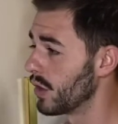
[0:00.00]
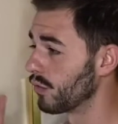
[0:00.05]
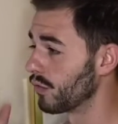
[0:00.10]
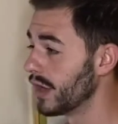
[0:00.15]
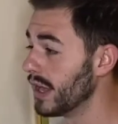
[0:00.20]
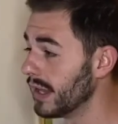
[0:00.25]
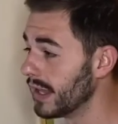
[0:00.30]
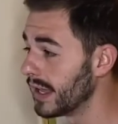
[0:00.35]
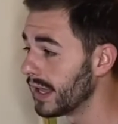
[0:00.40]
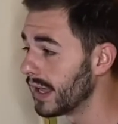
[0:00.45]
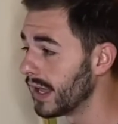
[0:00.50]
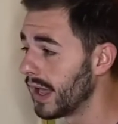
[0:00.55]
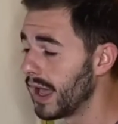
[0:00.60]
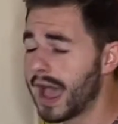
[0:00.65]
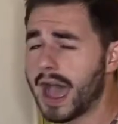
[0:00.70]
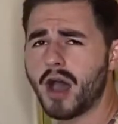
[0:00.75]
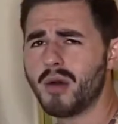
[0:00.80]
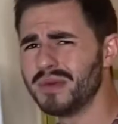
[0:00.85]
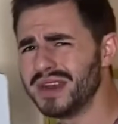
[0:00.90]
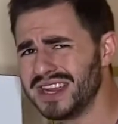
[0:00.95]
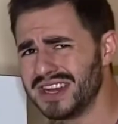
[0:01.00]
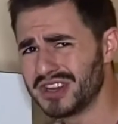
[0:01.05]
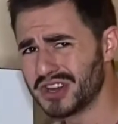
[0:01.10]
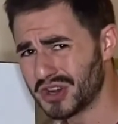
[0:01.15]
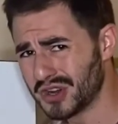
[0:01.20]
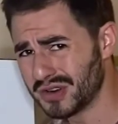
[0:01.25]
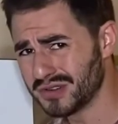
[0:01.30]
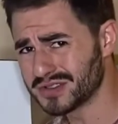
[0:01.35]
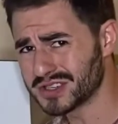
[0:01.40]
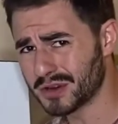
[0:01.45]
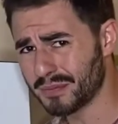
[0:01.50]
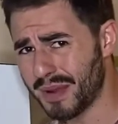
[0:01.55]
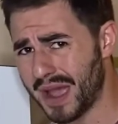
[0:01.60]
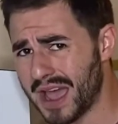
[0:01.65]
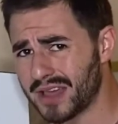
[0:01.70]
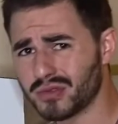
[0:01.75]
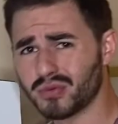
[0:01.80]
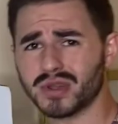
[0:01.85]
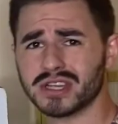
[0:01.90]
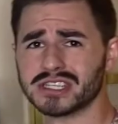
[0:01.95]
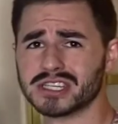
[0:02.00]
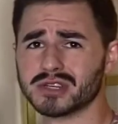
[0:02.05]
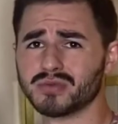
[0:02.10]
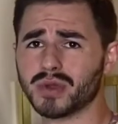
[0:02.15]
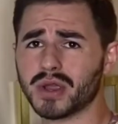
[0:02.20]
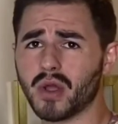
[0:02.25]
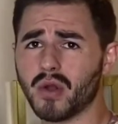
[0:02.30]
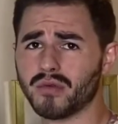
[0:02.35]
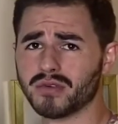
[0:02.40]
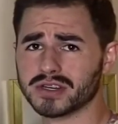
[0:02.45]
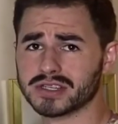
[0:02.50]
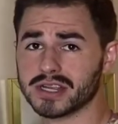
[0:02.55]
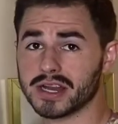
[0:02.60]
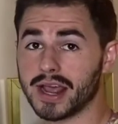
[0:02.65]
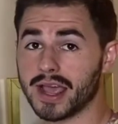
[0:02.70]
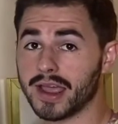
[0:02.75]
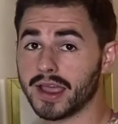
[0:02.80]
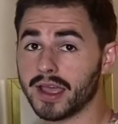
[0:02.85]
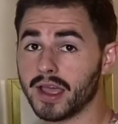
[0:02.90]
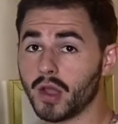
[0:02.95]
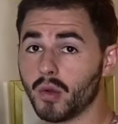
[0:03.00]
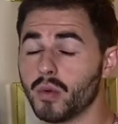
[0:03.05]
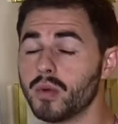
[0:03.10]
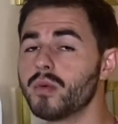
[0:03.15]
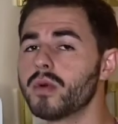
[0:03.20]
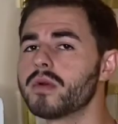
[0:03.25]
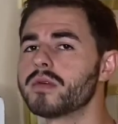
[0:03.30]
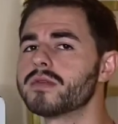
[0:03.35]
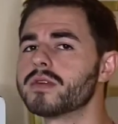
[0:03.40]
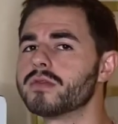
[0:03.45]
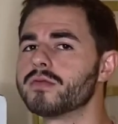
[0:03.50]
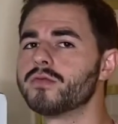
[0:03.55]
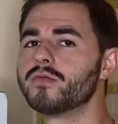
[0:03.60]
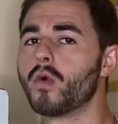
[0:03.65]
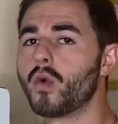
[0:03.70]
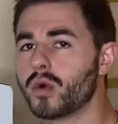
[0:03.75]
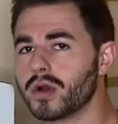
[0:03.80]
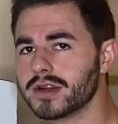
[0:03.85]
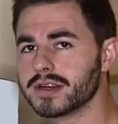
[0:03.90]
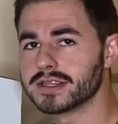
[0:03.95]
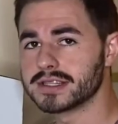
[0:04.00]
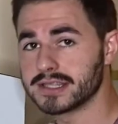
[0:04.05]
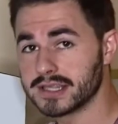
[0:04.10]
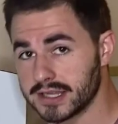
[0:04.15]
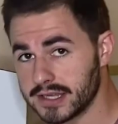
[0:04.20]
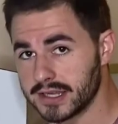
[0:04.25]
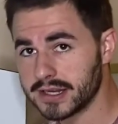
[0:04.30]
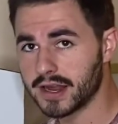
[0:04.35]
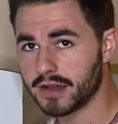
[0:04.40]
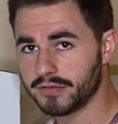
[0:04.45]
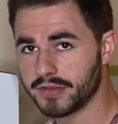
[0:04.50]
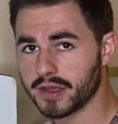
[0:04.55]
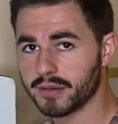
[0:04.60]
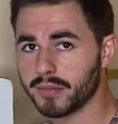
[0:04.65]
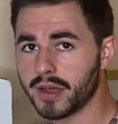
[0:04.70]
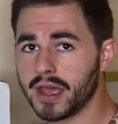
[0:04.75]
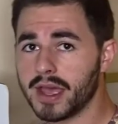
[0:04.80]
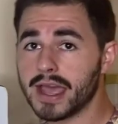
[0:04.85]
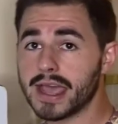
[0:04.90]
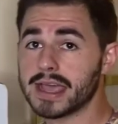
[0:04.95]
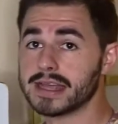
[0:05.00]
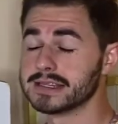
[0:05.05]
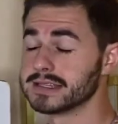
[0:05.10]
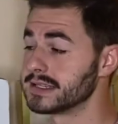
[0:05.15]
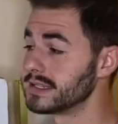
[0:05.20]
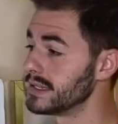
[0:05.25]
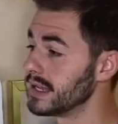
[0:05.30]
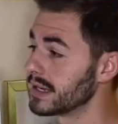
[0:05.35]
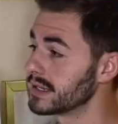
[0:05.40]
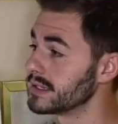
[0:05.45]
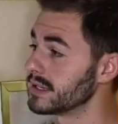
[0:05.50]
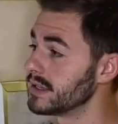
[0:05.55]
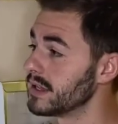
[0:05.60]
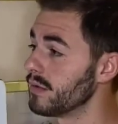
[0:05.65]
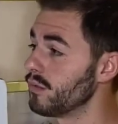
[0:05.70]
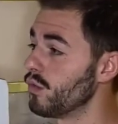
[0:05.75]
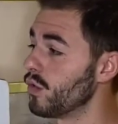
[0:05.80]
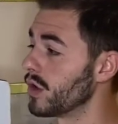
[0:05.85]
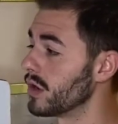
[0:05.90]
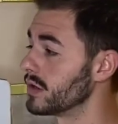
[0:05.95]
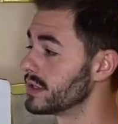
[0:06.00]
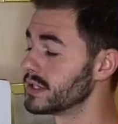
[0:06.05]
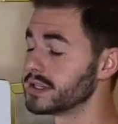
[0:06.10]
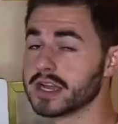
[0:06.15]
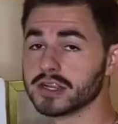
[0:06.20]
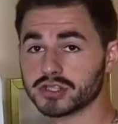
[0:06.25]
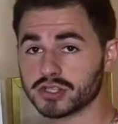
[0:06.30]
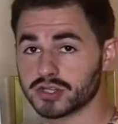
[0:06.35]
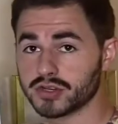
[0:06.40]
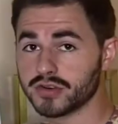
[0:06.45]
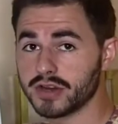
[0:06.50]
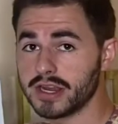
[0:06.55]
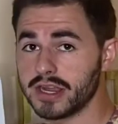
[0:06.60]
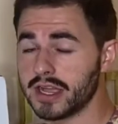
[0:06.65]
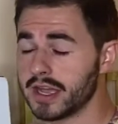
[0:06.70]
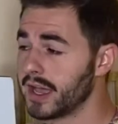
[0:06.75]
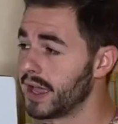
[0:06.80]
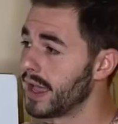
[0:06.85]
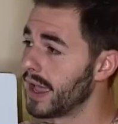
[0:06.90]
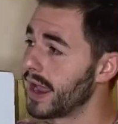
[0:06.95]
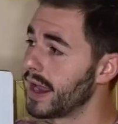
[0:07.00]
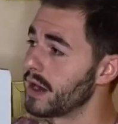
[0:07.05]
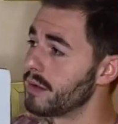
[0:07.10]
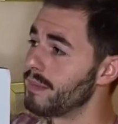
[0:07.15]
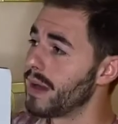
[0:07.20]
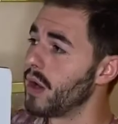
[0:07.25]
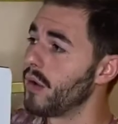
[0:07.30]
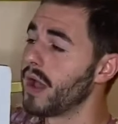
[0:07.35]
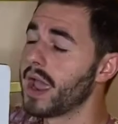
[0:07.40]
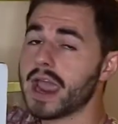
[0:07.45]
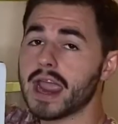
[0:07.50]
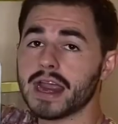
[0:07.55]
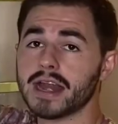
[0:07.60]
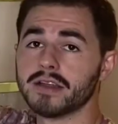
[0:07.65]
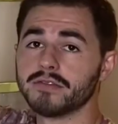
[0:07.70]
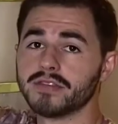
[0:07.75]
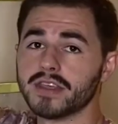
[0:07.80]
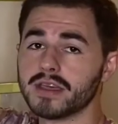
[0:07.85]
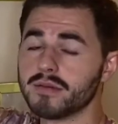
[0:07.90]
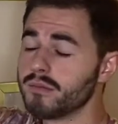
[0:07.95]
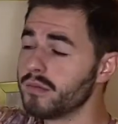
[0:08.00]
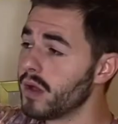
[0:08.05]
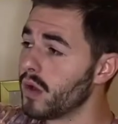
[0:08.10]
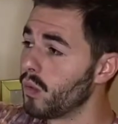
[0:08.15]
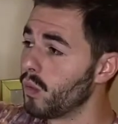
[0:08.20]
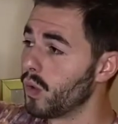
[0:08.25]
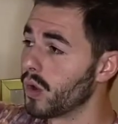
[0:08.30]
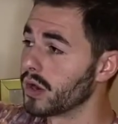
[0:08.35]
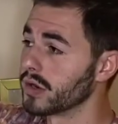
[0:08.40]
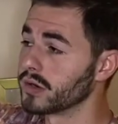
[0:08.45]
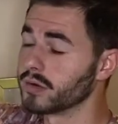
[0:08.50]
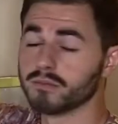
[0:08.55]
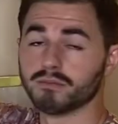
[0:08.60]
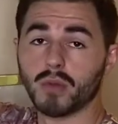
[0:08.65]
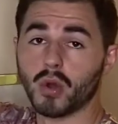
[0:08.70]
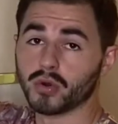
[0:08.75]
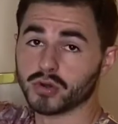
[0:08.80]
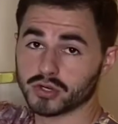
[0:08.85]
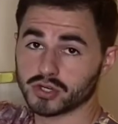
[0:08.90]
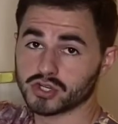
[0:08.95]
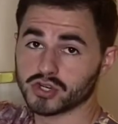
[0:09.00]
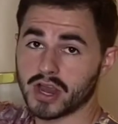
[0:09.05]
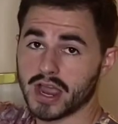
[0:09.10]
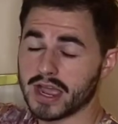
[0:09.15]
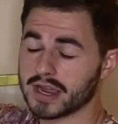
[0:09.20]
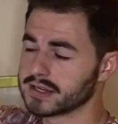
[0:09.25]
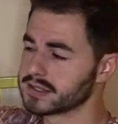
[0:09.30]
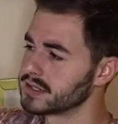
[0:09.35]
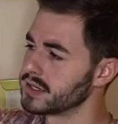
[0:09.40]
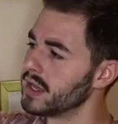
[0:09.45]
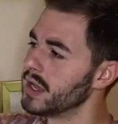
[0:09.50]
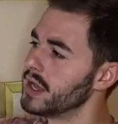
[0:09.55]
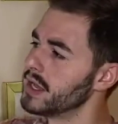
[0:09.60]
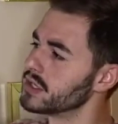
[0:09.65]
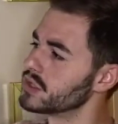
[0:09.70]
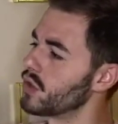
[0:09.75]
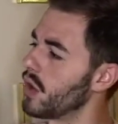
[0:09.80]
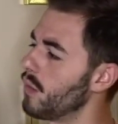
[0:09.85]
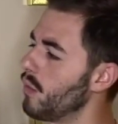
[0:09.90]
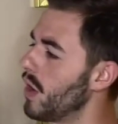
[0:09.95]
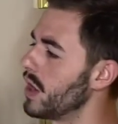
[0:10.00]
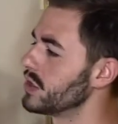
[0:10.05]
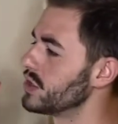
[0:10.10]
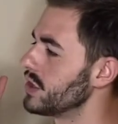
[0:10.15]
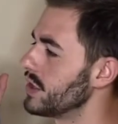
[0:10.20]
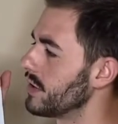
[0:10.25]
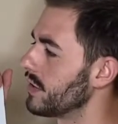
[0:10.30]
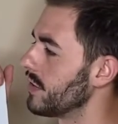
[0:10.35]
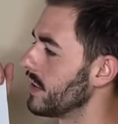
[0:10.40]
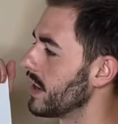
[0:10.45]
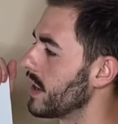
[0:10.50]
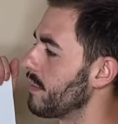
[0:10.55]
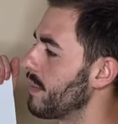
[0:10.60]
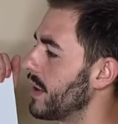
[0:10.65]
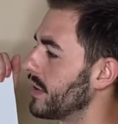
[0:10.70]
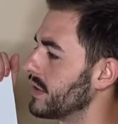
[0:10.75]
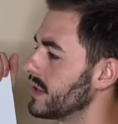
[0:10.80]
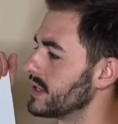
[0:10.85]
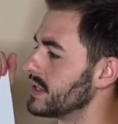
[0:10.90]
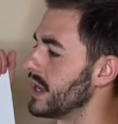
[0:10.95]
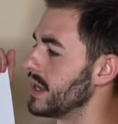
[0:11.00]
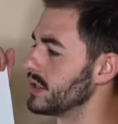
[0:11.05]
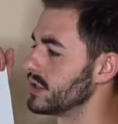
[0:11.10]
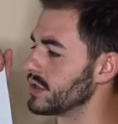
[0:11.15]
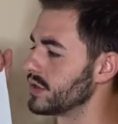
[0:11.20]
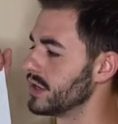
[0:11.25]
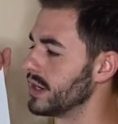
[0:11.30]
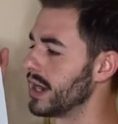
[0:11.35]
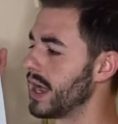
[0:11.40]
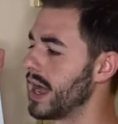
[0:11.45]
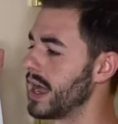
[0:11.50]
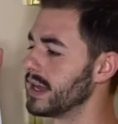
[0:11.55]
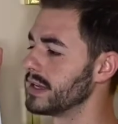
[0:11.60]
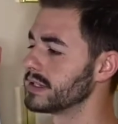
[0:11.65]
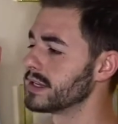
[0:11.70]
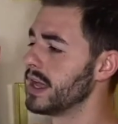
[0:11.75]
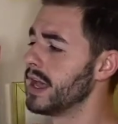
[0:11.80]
really, how many nerves or pathways did we go over today? We went over 14 of them, and 6 of them were sensory, and about 8 of them were motor tracts. So I want you to think about the sensory, guys,